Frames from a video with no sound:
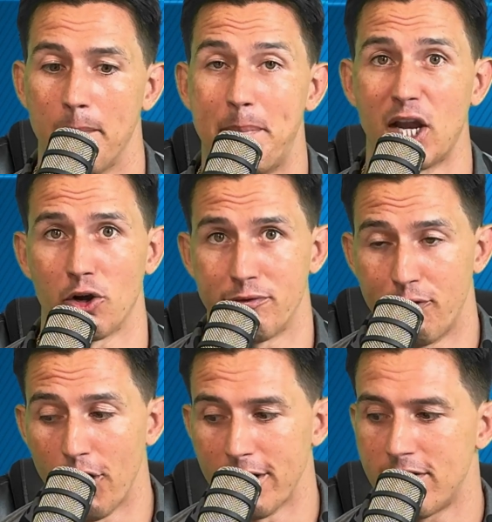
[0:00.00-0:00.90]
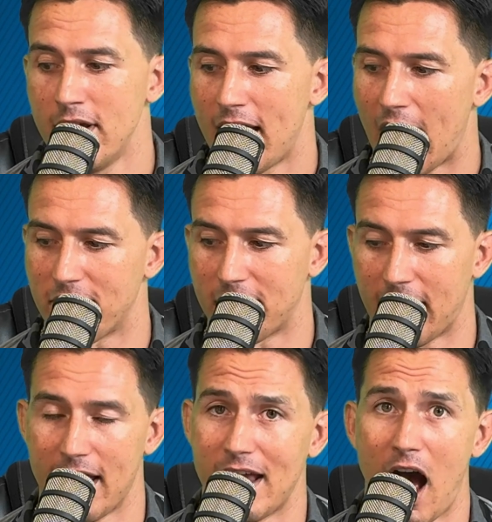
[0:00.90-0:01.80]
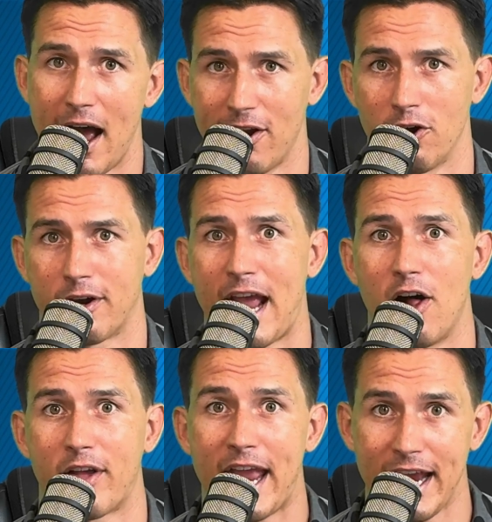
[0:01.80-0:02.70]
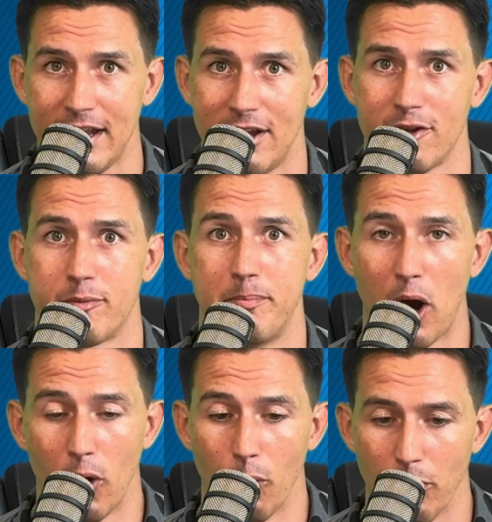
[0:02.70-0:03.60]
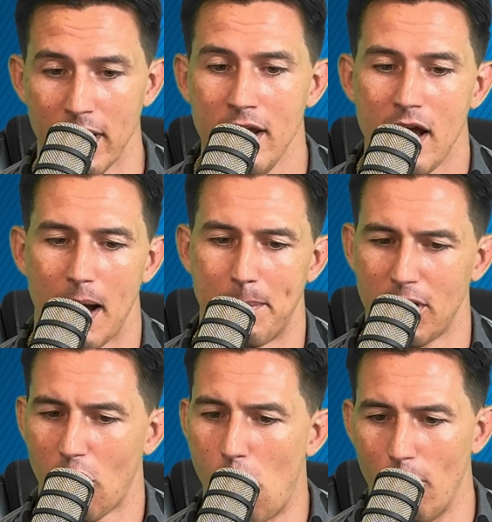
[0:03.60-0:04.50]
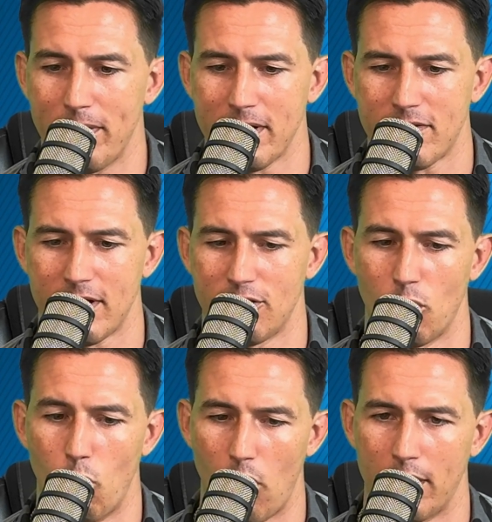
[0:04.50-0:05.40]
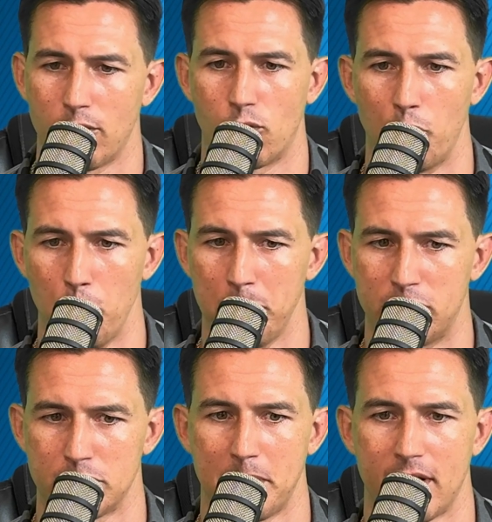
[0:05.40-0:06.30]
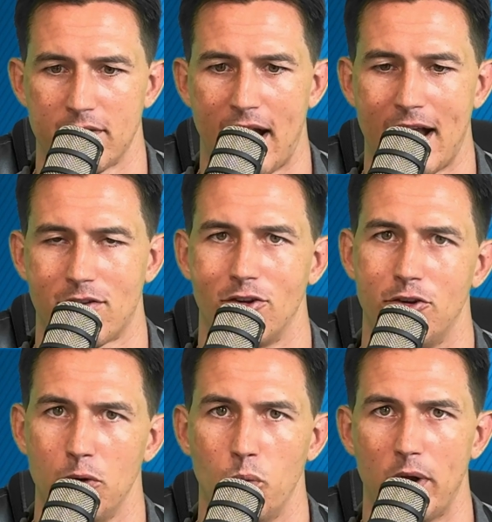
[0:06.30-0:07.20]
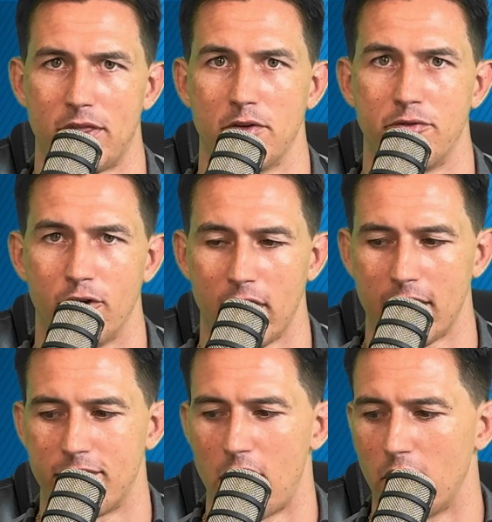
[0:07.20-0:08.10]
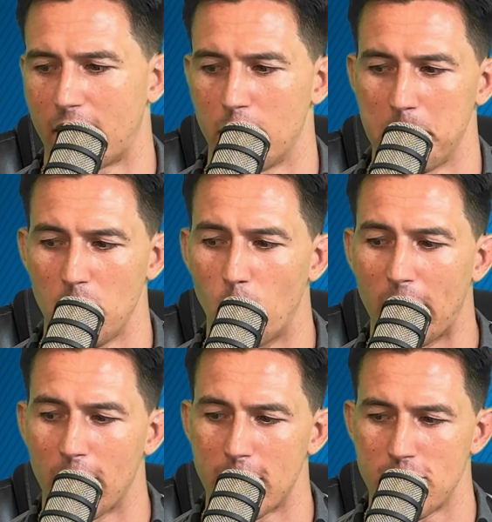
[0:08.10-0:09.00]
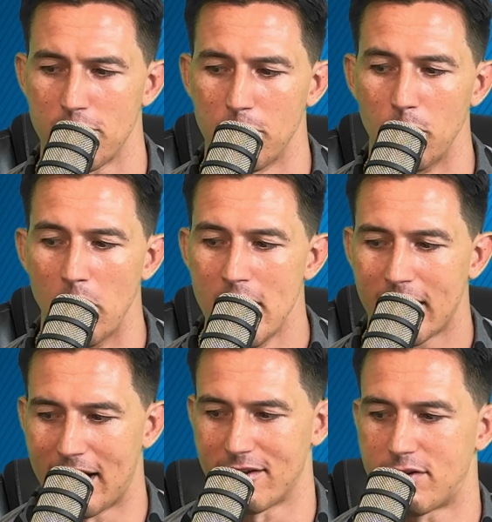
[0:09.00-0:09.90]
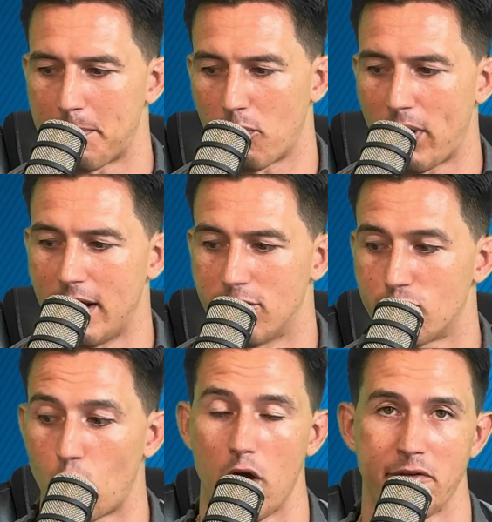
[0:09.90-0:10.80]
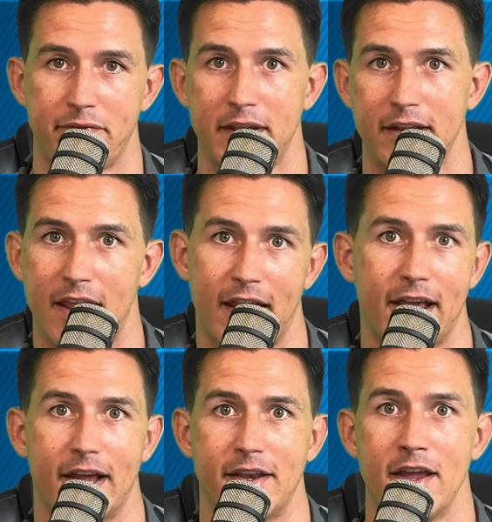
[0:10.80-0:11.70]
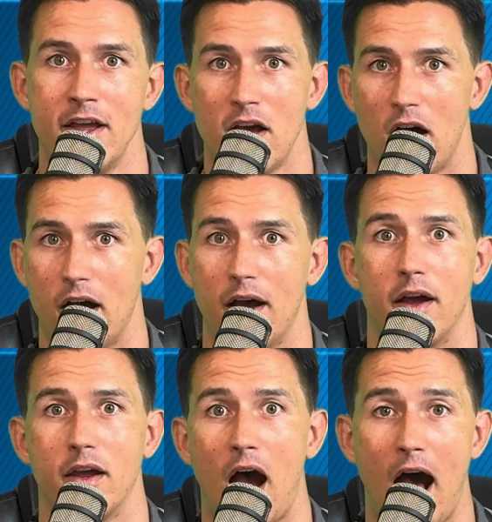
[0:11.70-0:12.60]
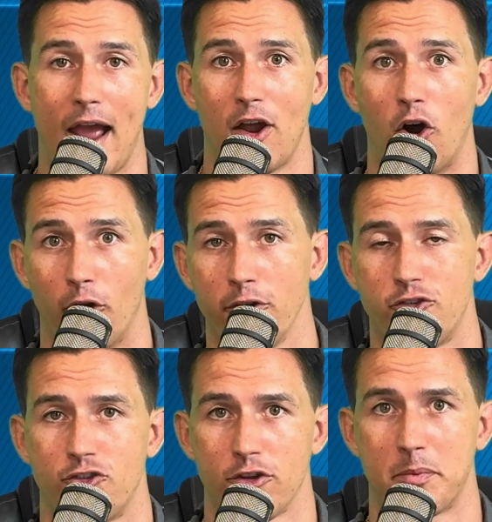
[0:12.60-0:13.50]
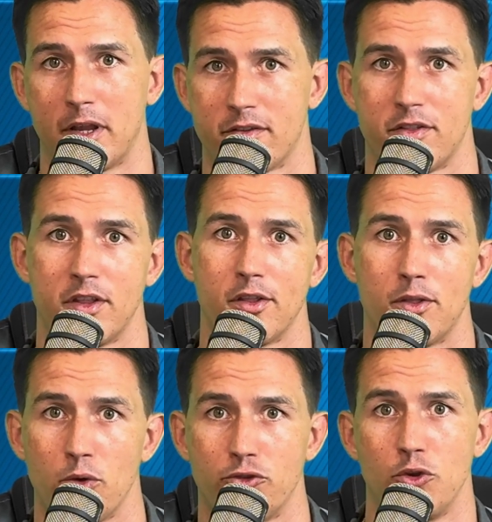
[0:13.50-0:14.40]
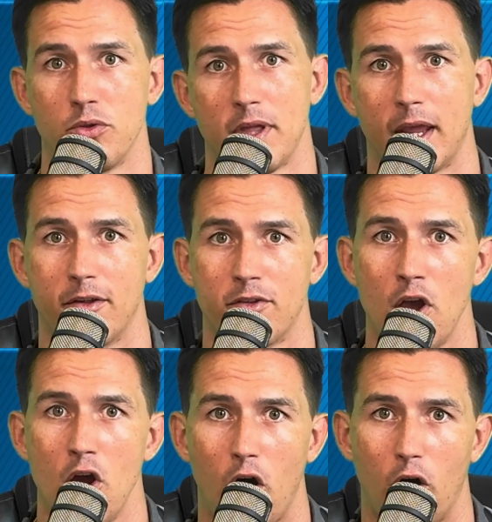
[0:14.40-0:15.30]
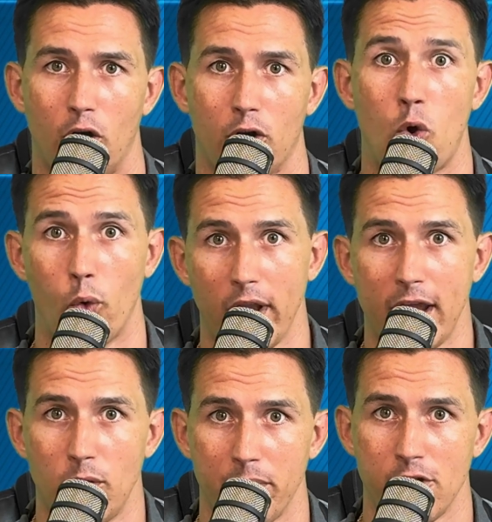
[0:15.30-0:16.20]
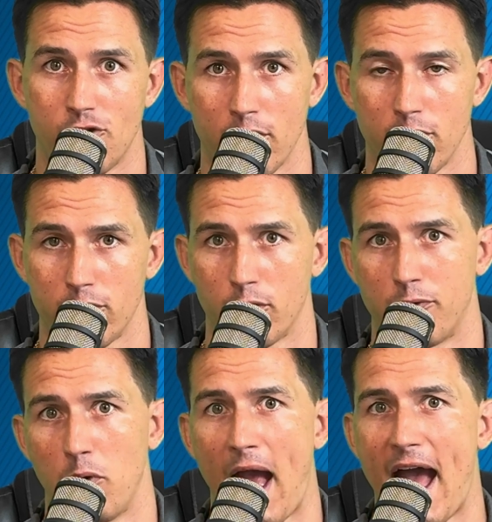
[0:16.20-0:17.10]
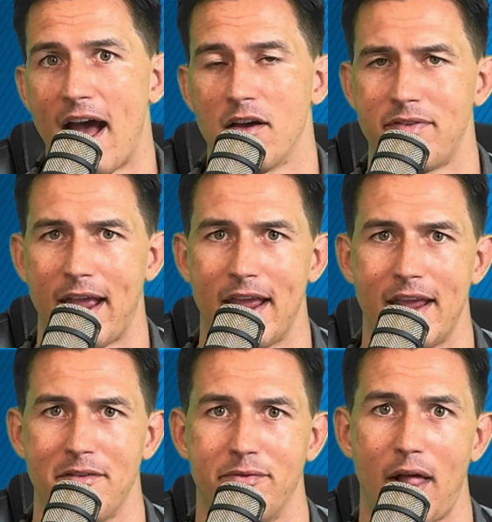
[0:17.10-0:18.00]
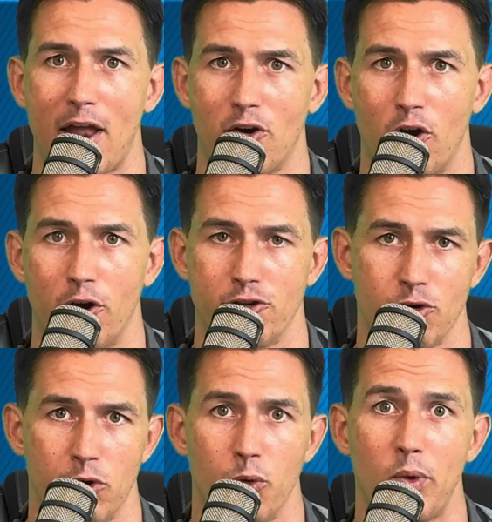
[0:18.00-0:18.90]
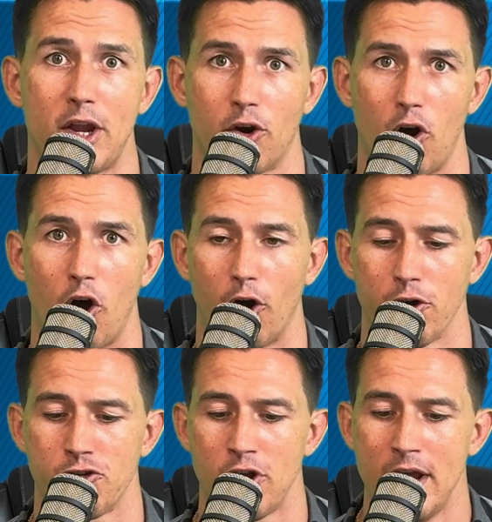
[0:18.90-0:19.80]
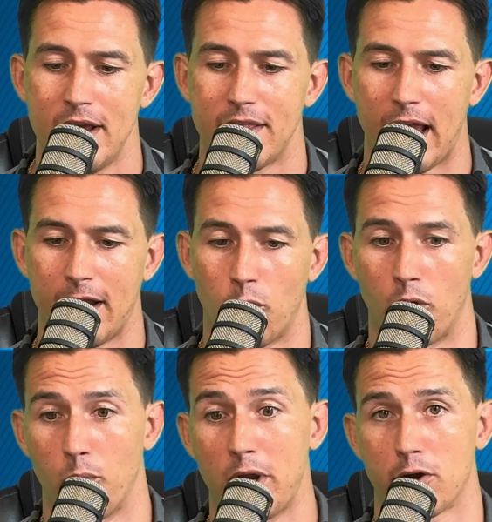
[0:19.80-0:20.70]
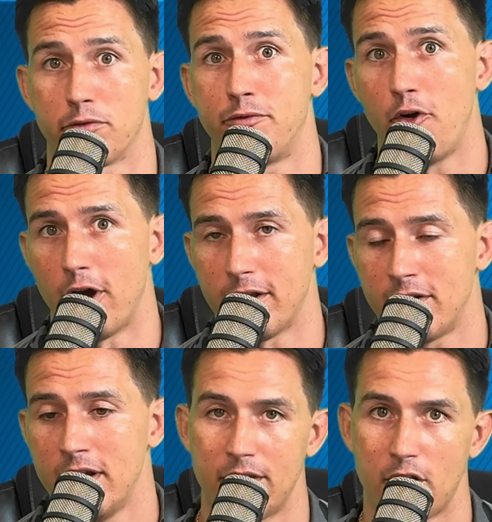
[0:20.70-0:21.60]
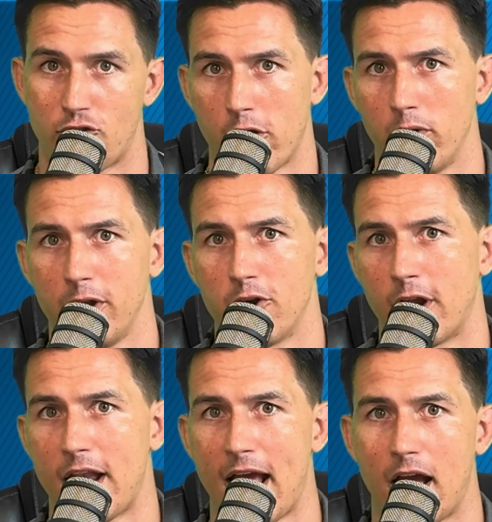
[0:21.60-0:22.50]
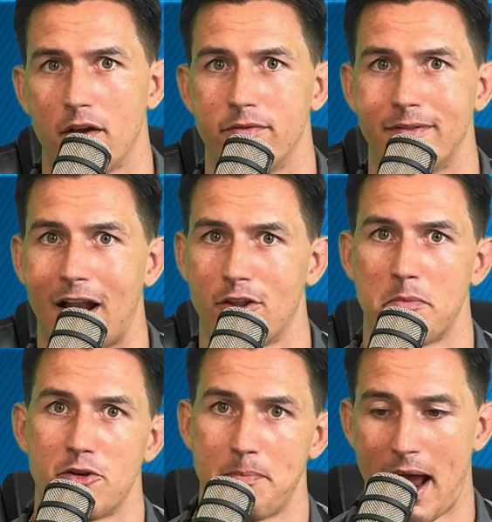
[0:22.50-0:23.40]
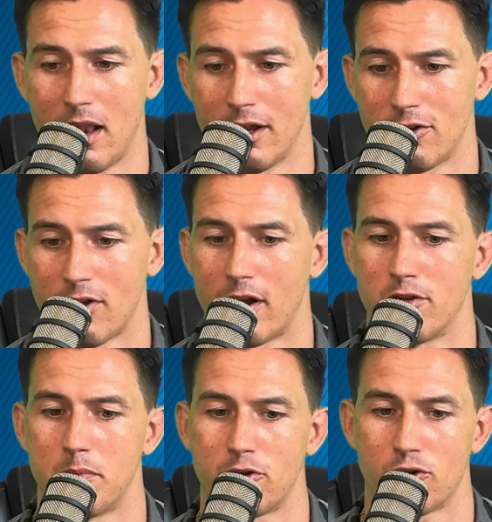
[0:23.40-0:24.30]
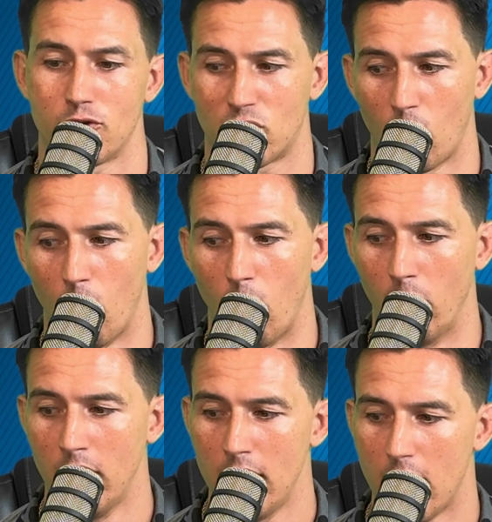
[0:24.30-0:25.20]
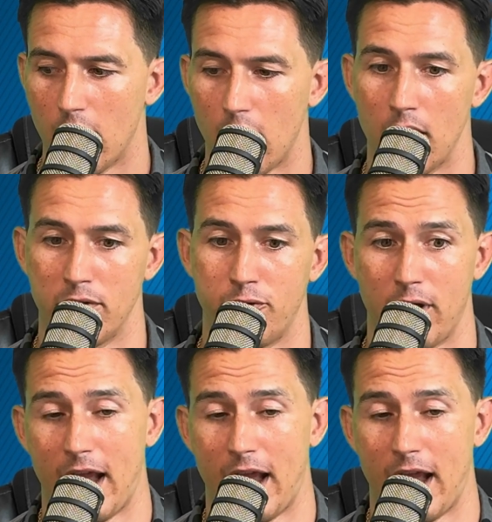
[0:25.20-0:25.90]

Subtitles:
bigger foot, having a higher calcaneus bone. I'm putting all this into one group just because it has to do with the foot. I felt like it would be weird to kind of separate strong feet and high arch, just because I think that those two things are correlated with each other. So if you have a flatter arch or a weaker arch, and or a weaker foot, then generally you're going to have not as much balance, not as much control of the foot,